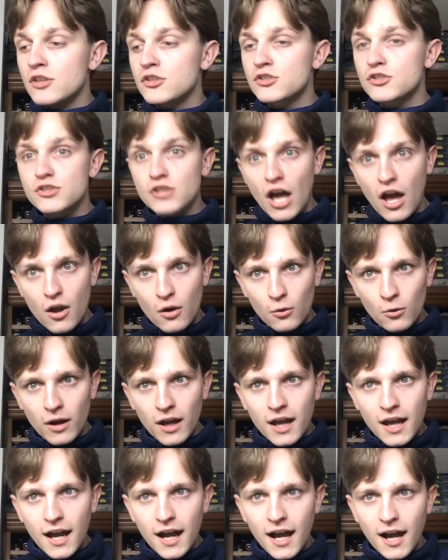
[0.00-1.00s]
So,
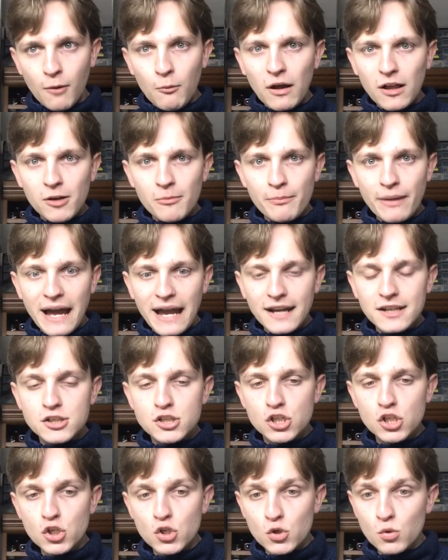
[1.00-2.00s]
welcome
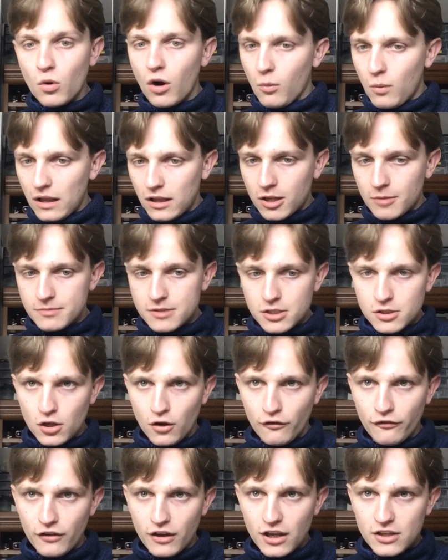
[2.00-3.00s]
to
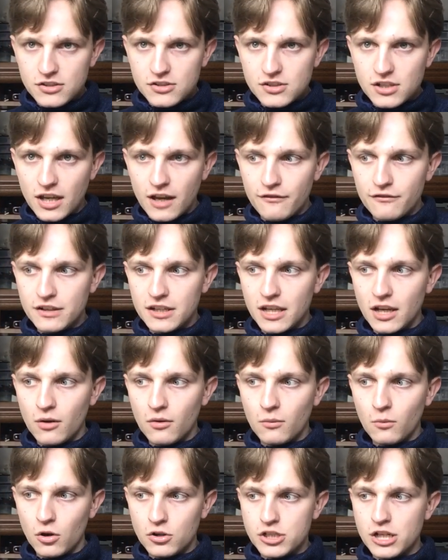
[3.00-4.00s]
your first video
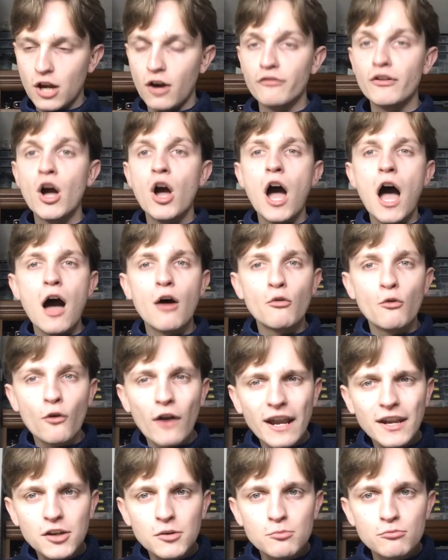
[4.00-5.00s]
watching of
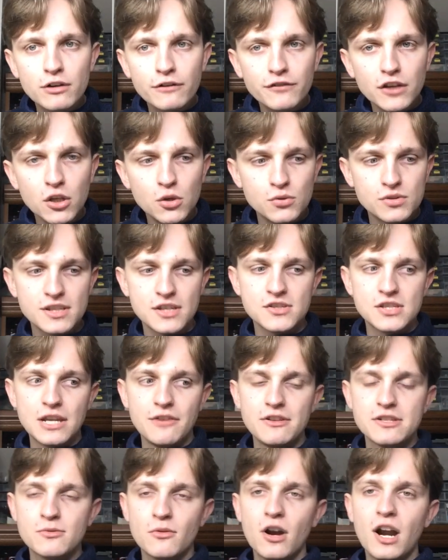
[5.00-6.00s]
Random Reviews, a
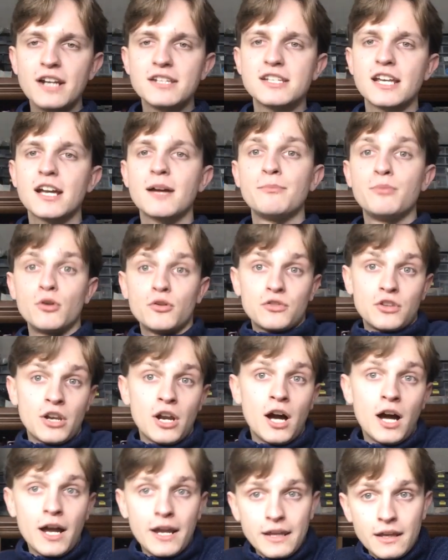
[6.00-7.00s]
series where I take a book that
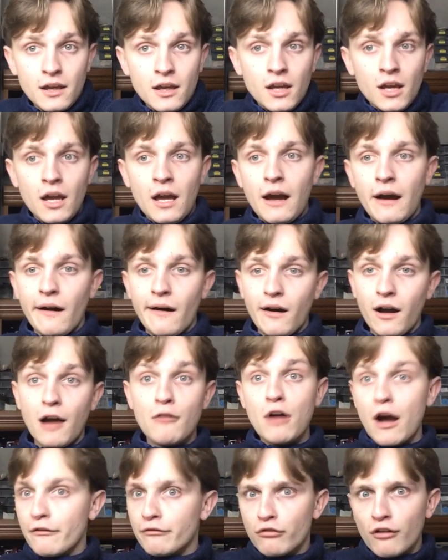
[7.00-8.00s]
I
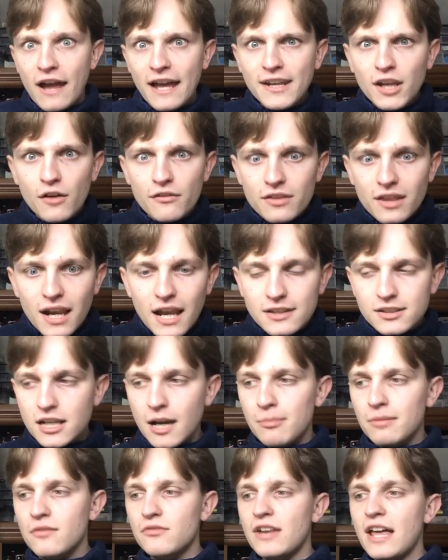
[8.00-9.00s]
have read over the last
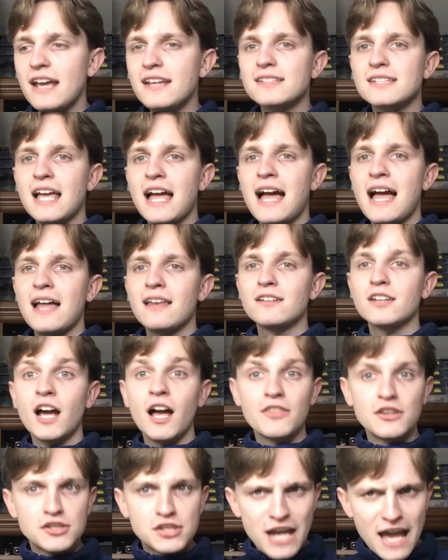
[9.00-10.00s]
couple of days and
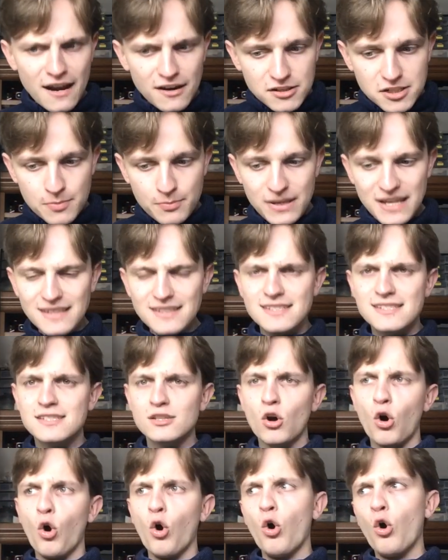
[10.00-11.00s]
either tear it to bits
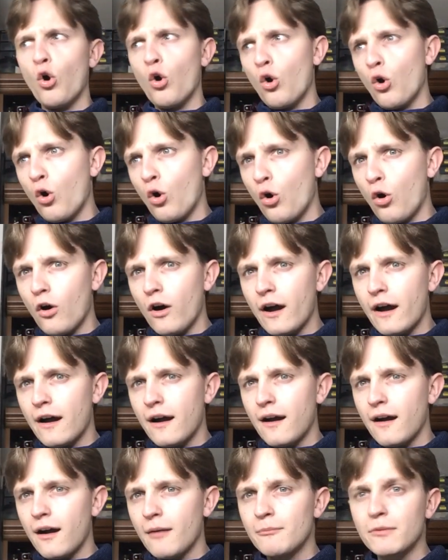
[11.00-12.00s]
or,
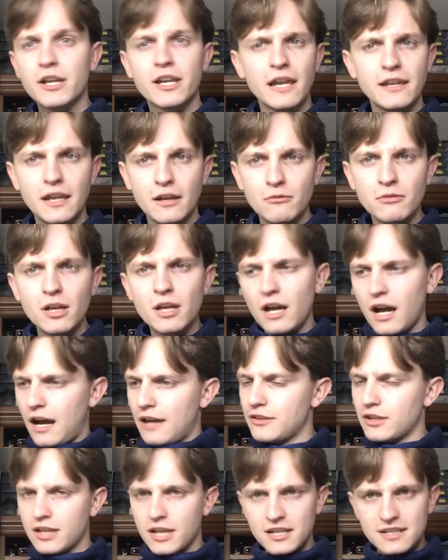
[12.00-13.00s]

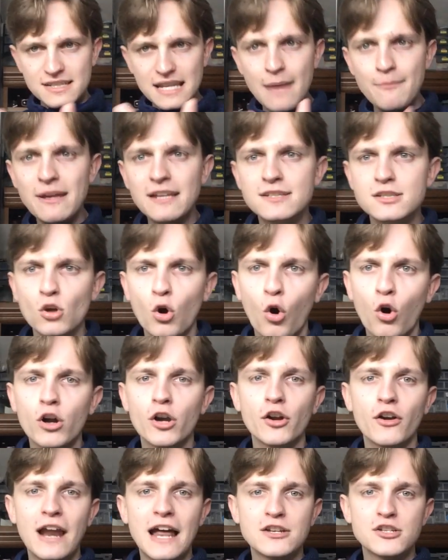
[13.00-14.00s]
either condemn it or
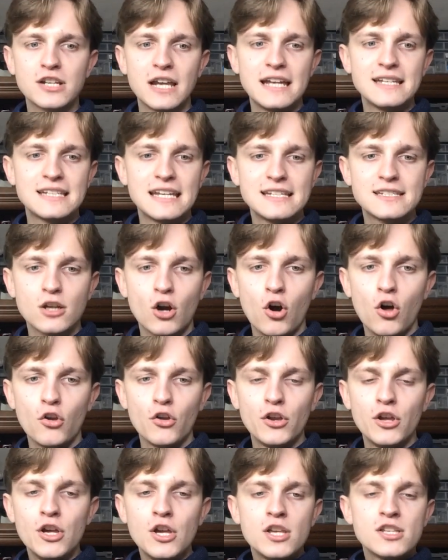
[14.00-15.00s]
congratulate it
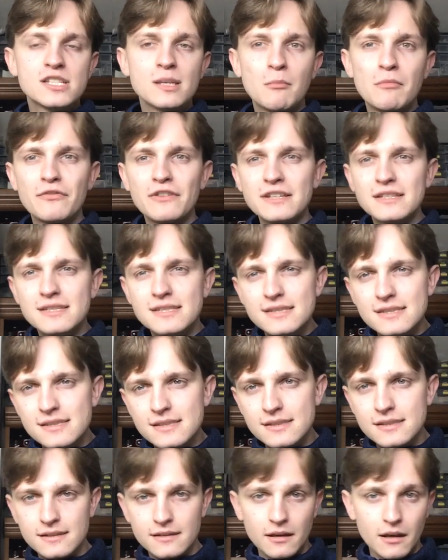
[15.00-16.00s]
on some of
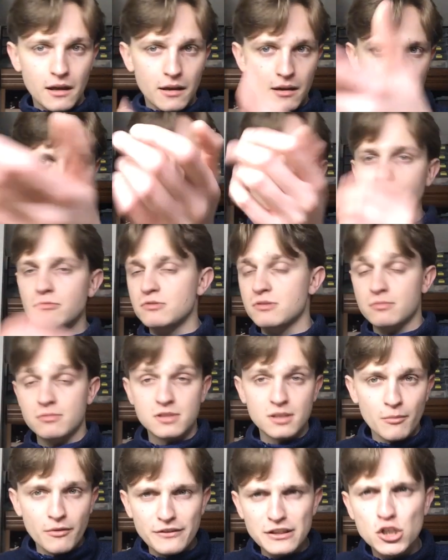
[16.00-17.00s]
its
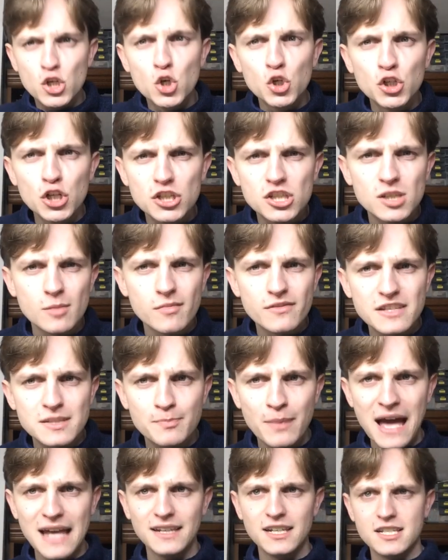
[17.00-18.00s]
goodness, some of its
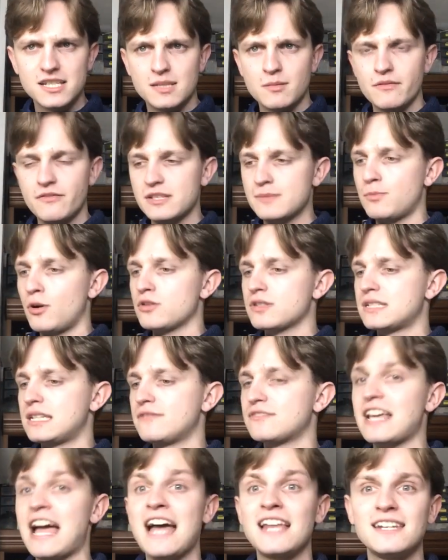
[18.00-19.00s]
badness, some of its
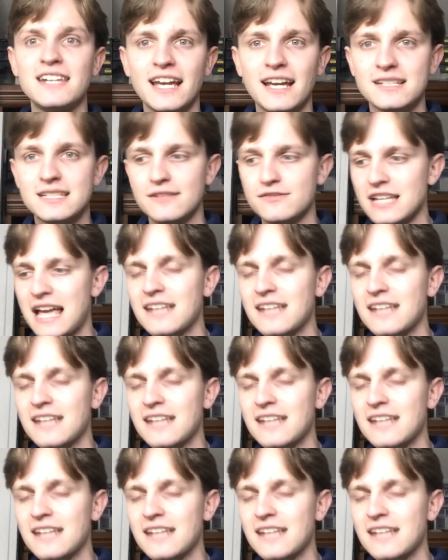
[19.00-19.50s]
positives and negatives.